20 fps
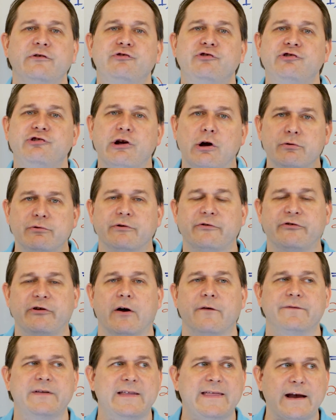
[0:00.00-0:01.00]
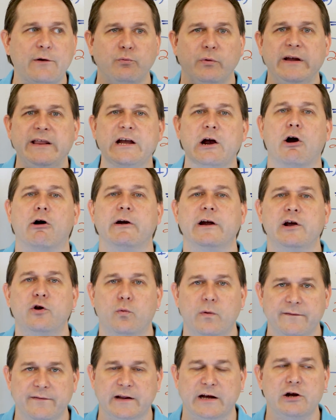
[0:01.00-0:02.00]
and show yourself that they really are
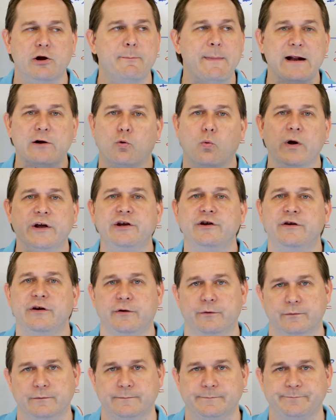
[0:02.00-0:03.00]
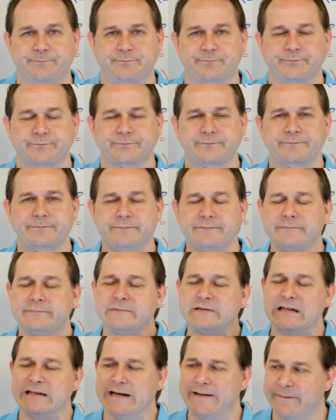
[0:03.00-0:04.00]
equivalent no matter what you do.
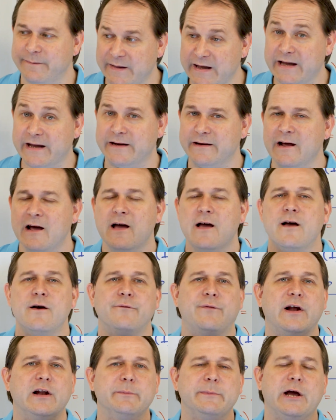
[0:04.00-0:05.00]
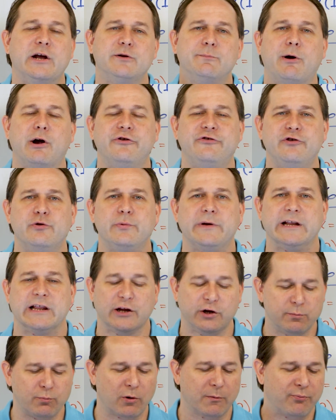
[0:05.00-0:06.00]
And then, follow me on to part two, we get a
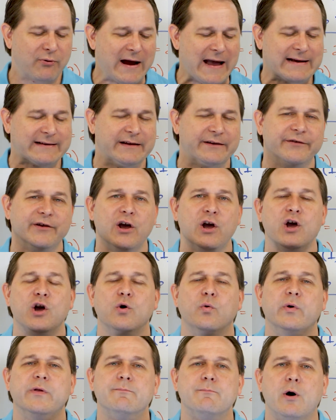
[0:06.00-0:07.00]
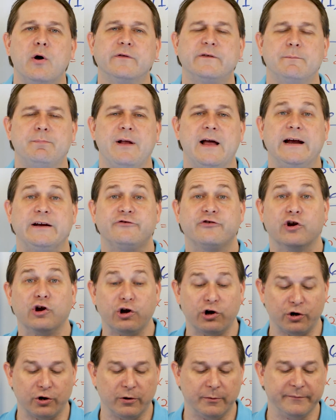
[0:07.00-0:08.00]
little more practice, with multiplying
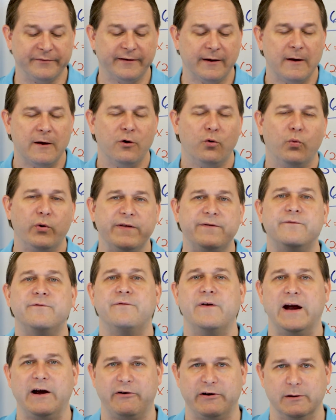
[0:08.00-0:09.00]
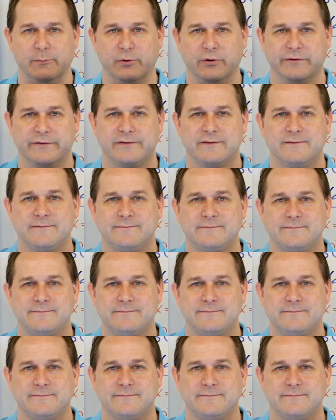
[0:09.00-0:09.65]
terms with variables.